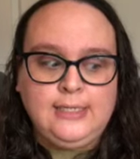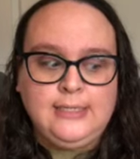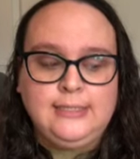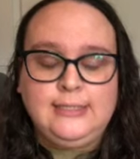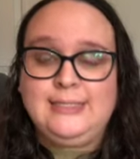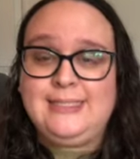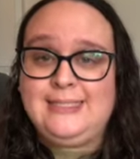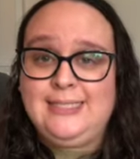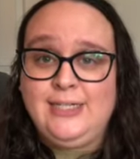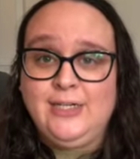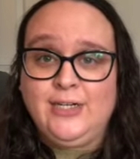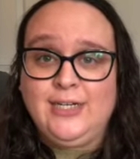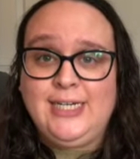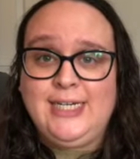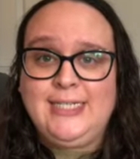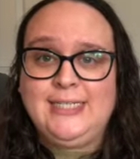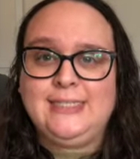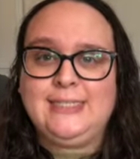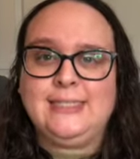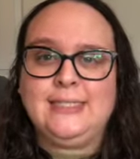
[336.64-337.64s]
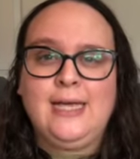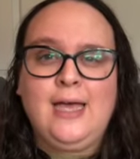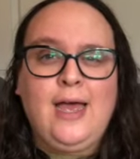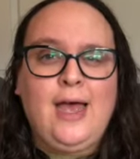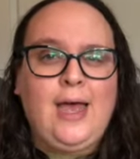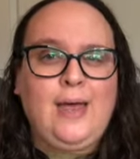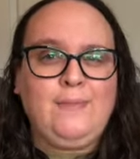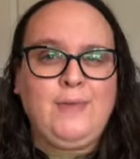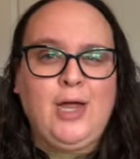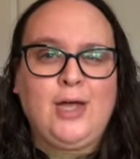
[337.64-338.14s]
series.
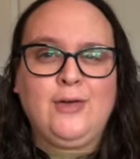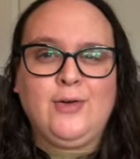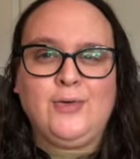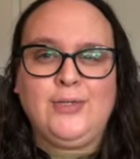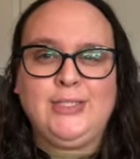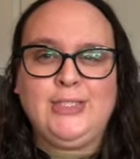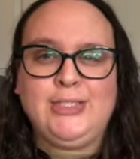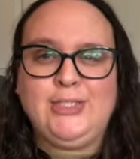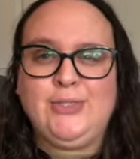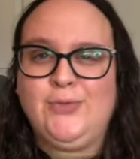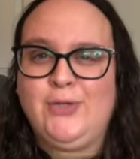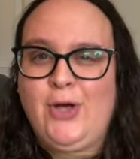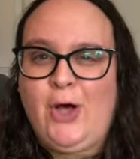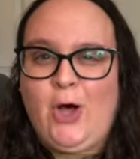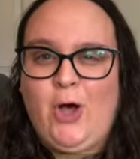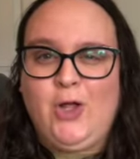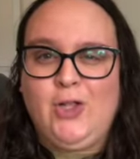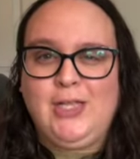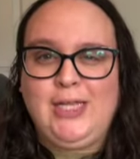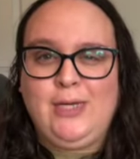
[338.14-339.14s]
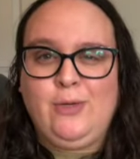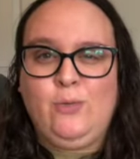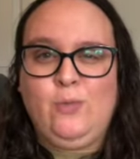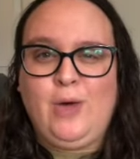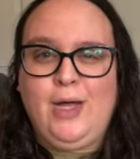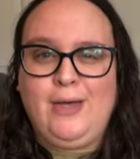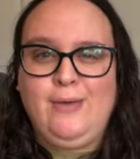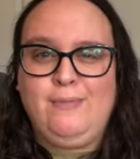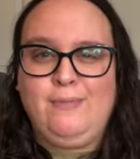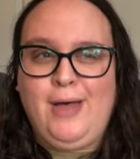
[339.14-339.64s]
I'm not going to do it all in
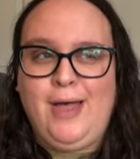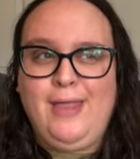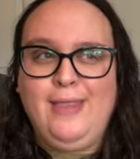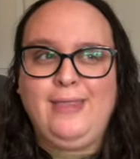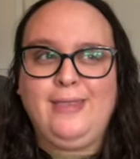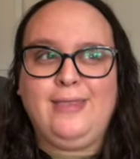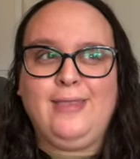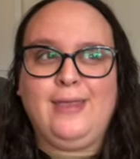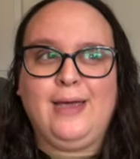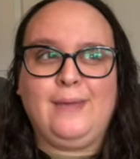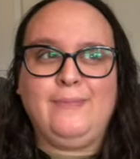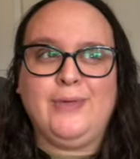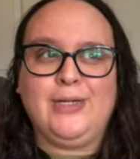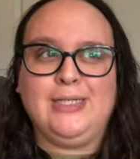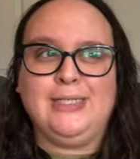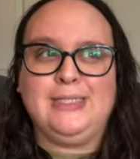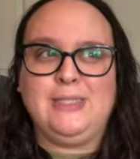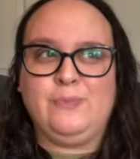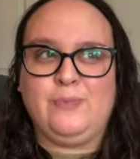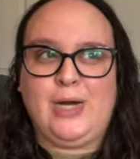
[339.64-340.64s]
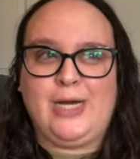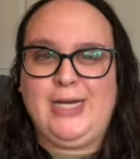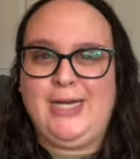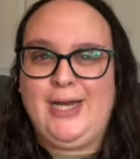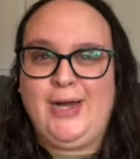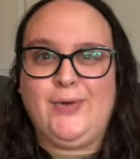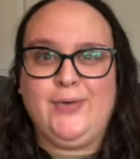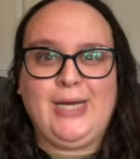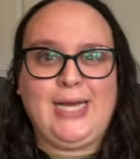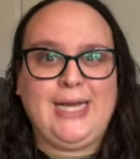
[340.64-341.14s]
1 month. I'm going to spread it
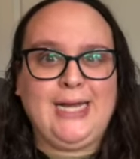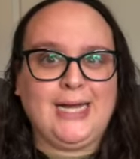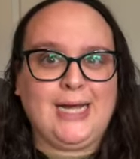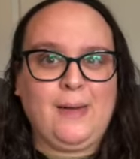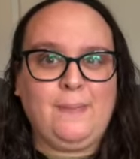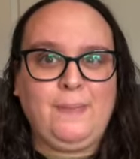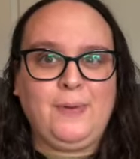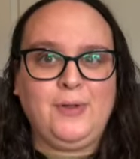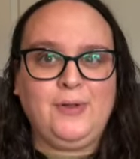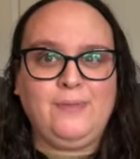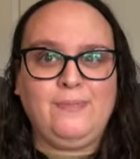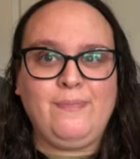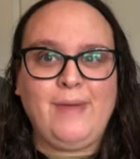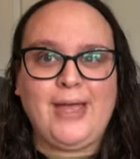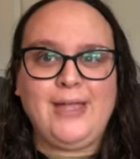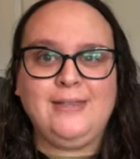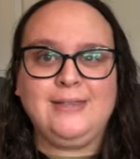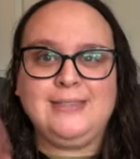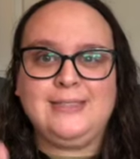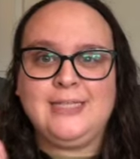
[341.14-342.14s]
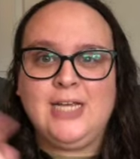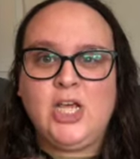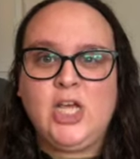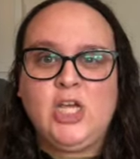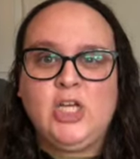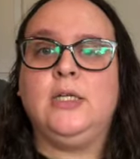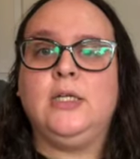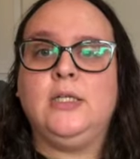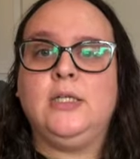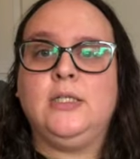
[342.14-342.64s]
out in a couple of months.
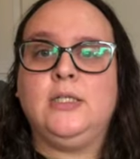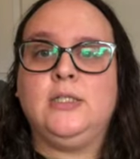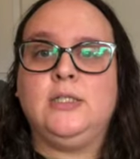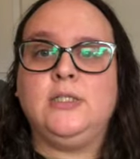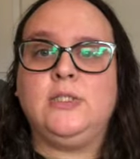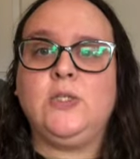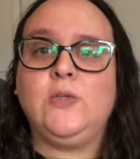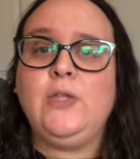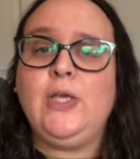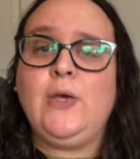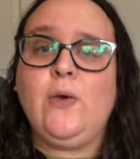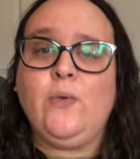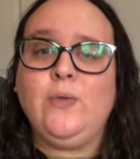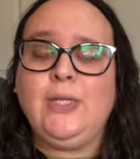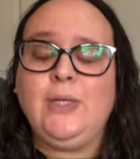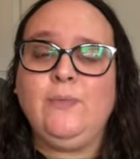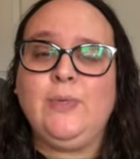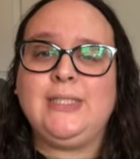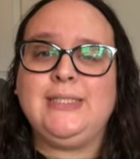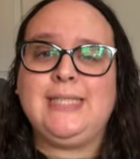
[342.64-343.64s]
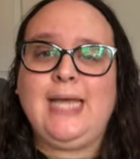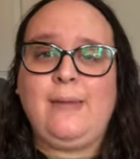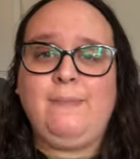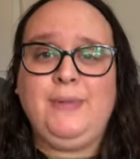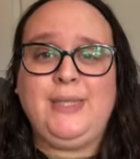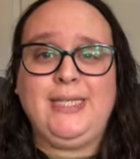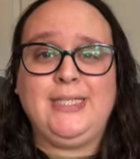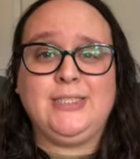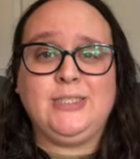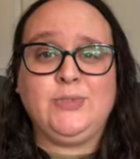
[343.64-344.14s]
So the only ones I
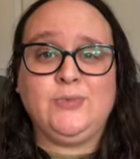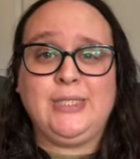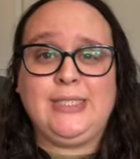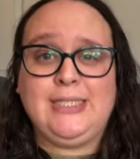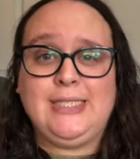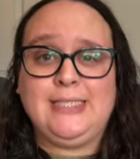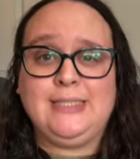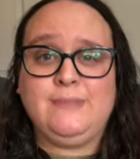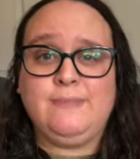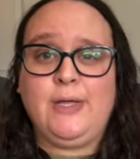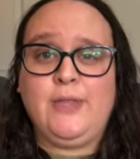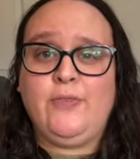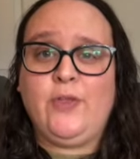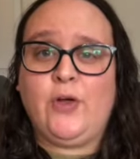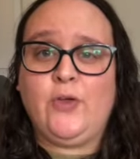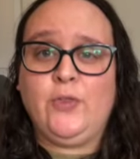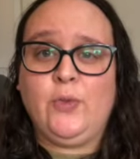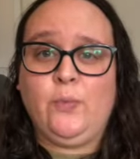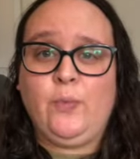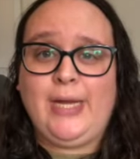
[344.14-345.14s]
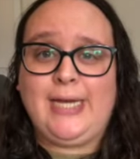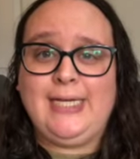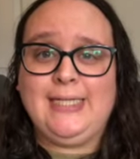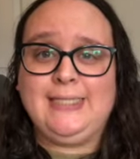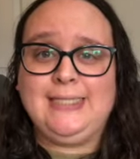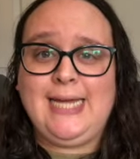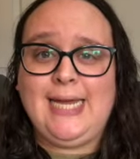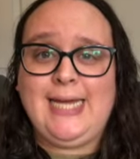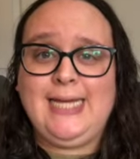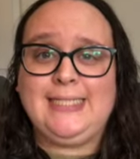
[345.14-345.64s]
plan to read this month are The Wedding
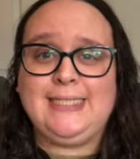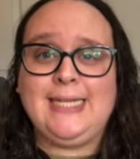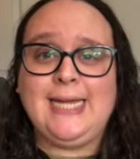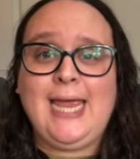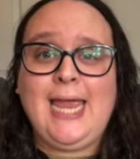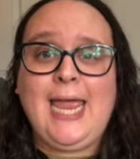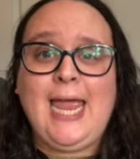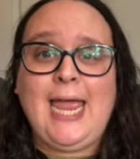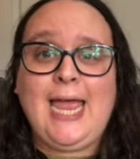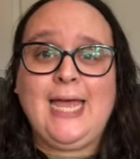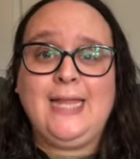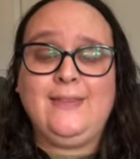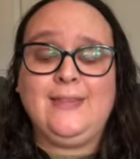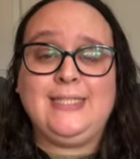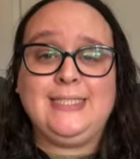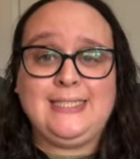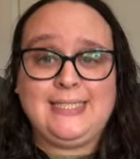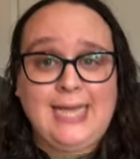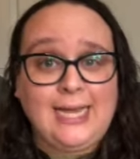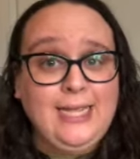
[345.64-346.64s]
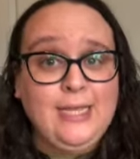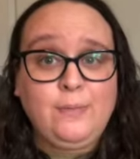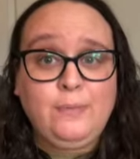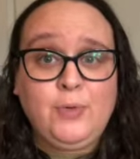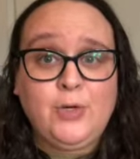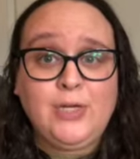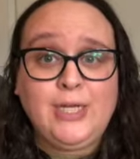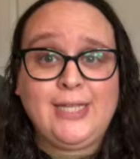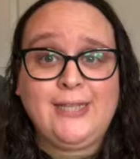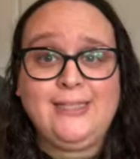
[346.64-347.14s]
Date and the second
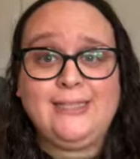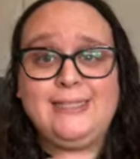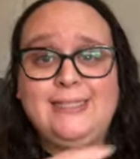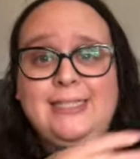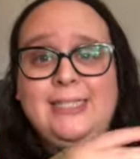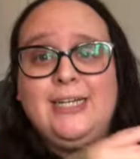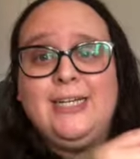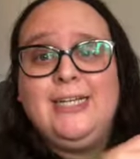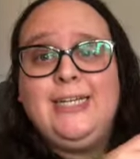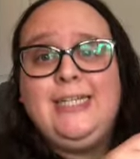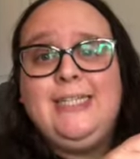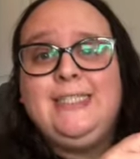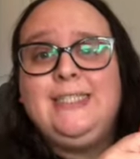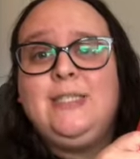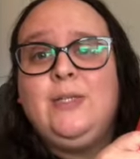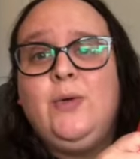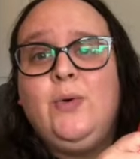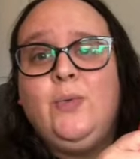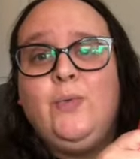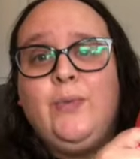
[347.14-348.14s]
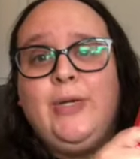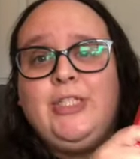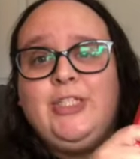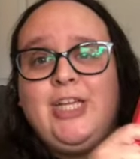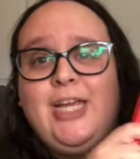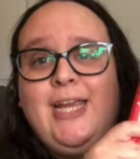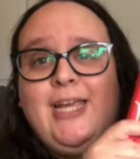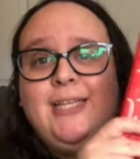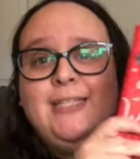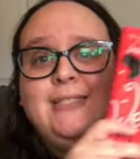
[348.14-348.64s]
book in the series, which
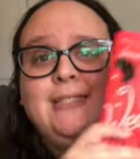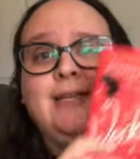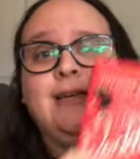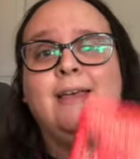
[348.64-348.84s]
is